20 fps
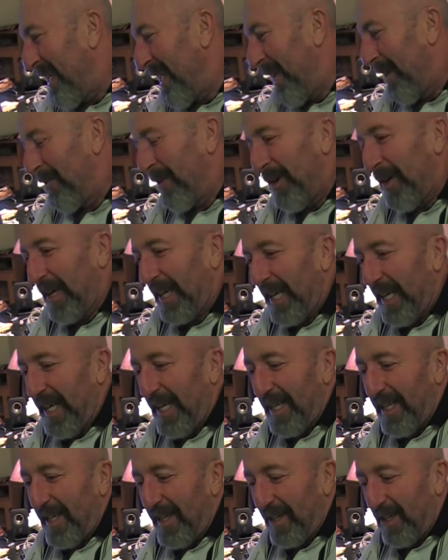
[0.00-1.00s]
if you're looking
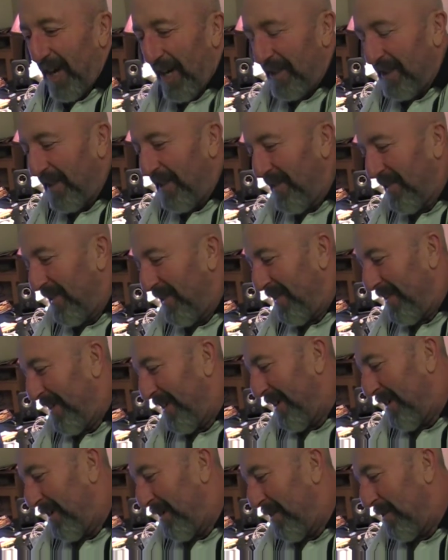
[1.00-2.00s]
at uh, continents,
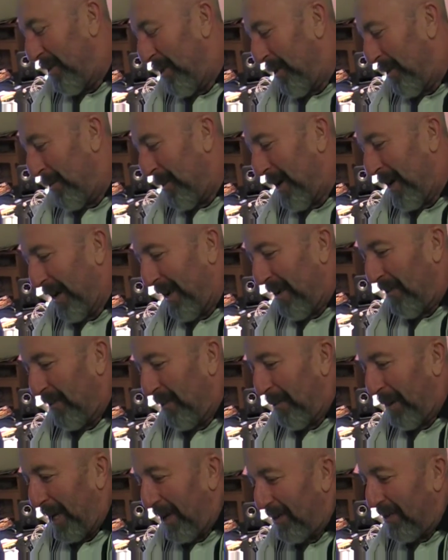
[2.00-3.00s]
uh, North America has
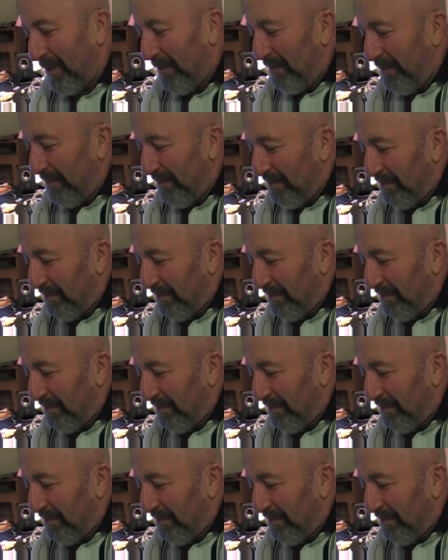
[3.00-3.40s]
the best.